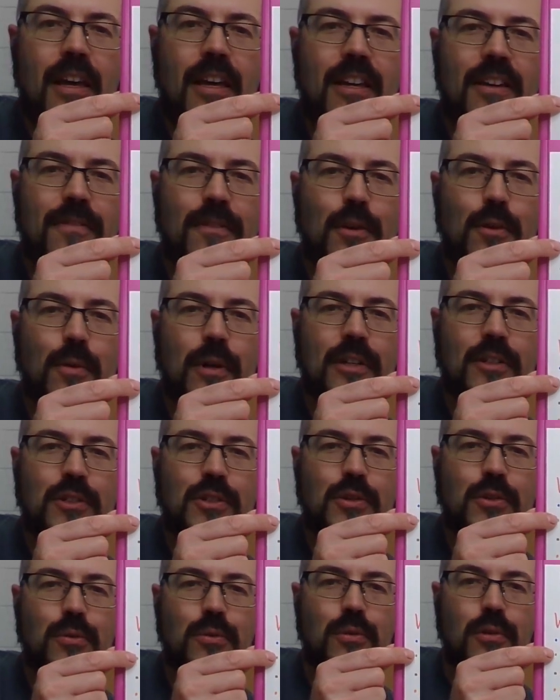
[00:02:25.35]
If you were at
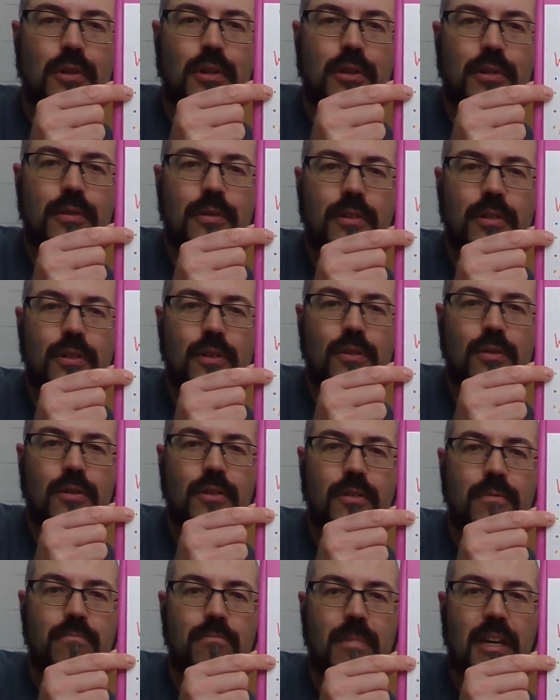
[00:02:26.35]
school, you
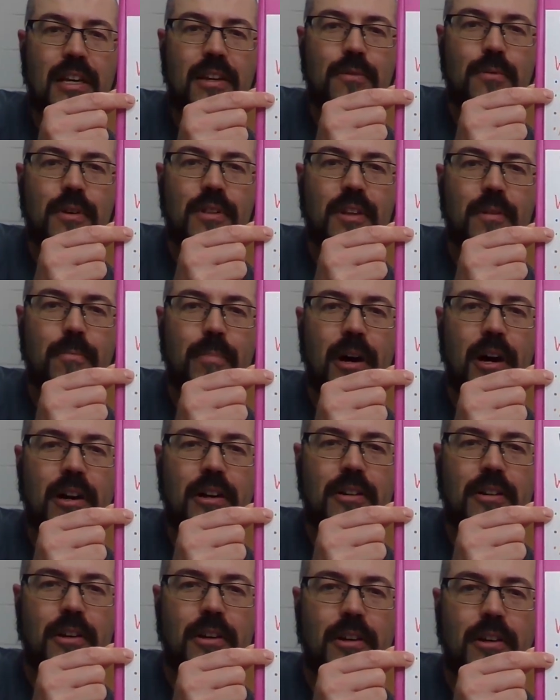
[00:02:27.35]
could meet with a
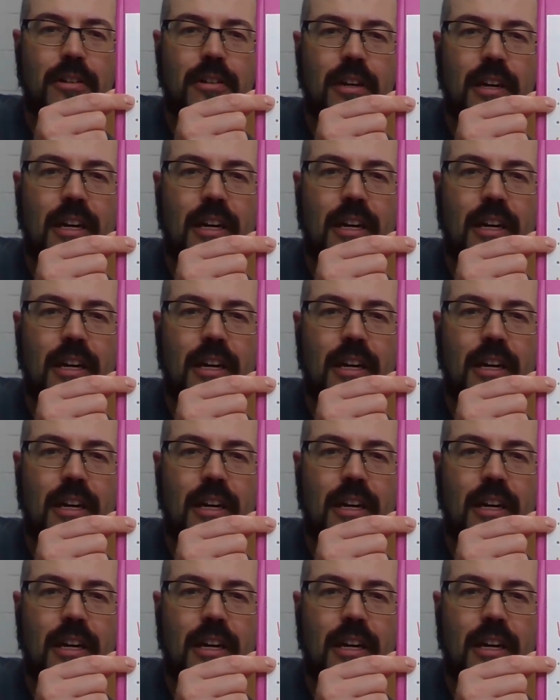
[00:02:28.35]
partner